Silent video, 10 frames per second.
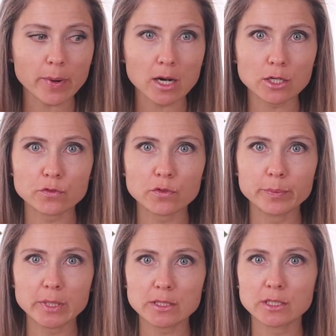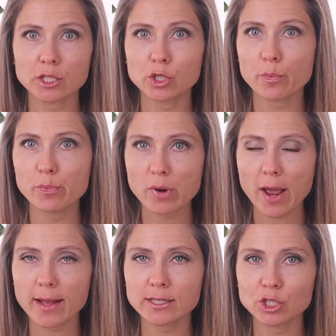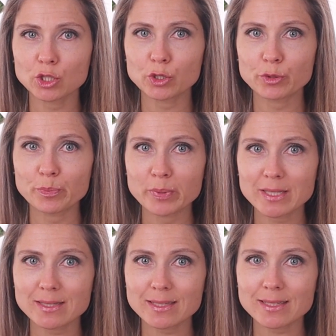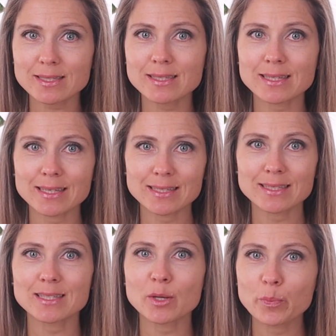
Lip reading: part of building your brand new business is